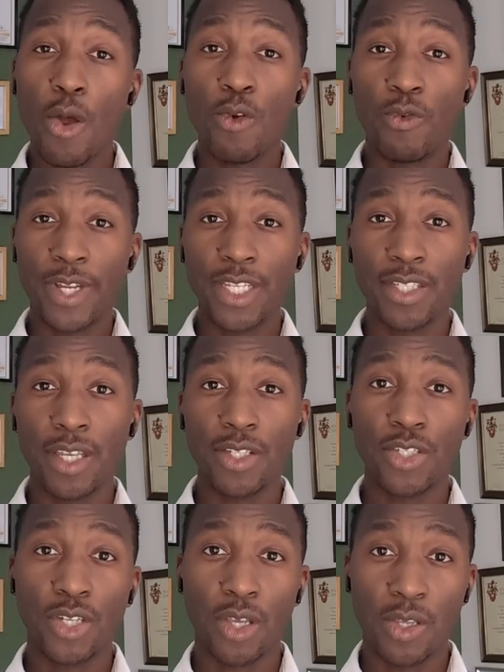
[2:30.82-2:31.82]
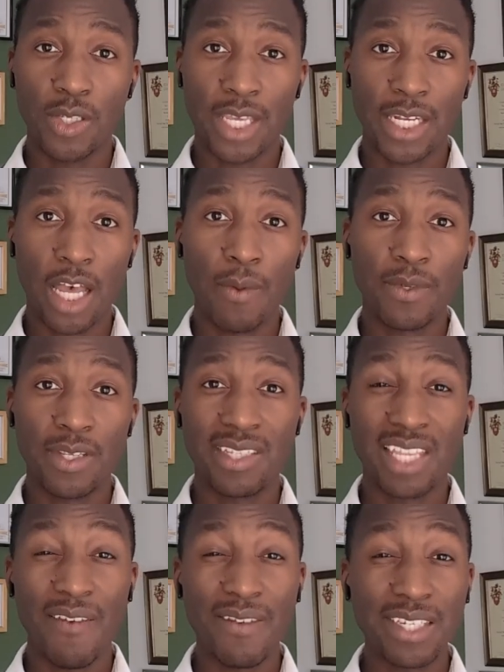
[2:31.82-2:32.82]
Research shows that up to
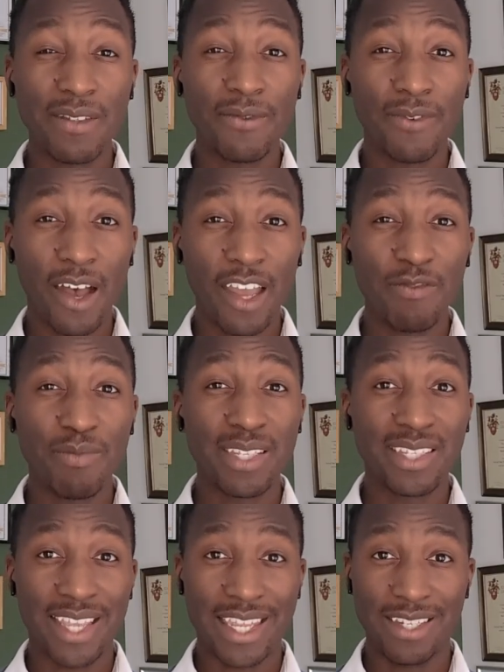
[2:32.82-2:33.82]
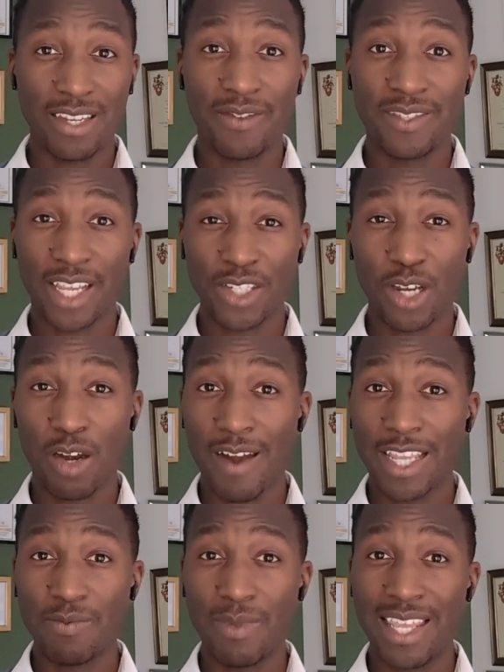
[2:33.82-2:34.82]
75% of sexual
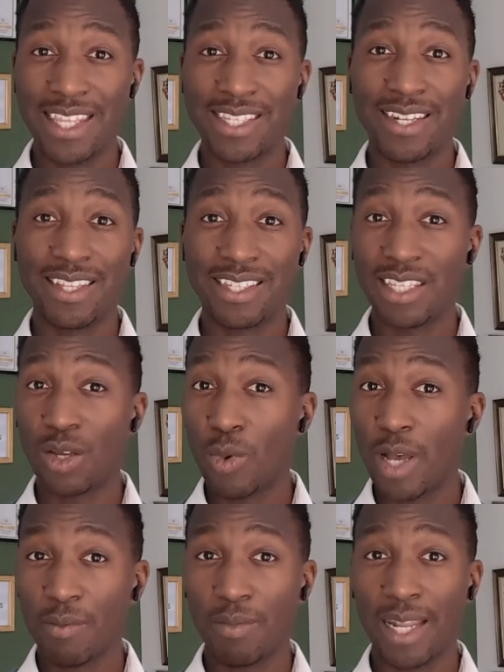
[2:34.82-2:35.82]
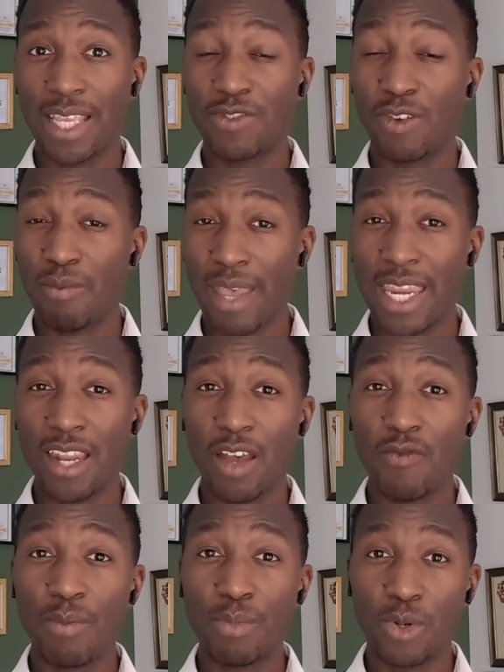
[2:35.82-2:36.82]
harassment incidents in the workplace remain
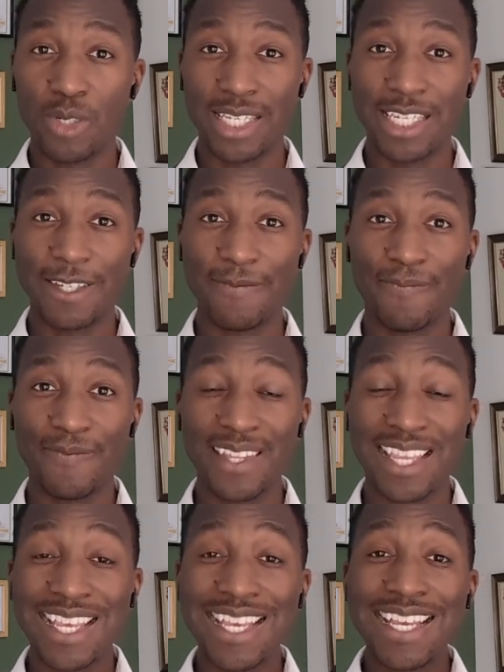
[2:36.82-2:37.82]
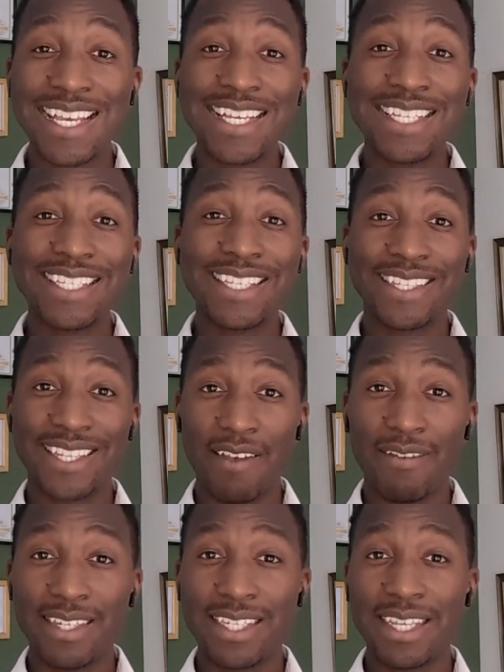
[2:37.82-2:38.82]
unreported.
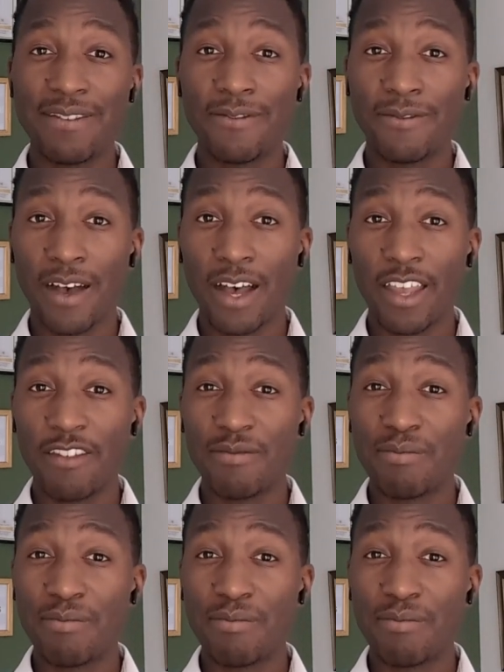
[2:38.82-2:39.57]
75%.